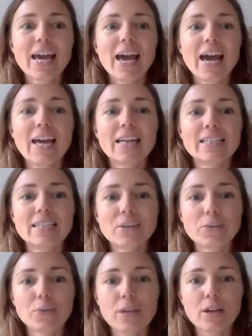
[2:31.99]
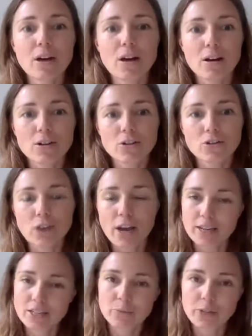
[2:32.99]
And we are
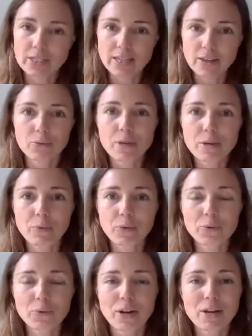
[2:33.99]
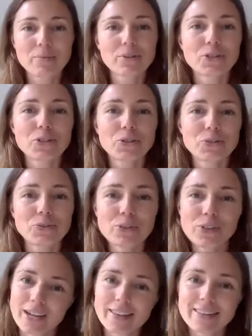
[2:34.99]
trying to bring together people who are able to
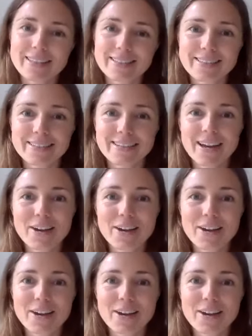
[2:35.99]
look at this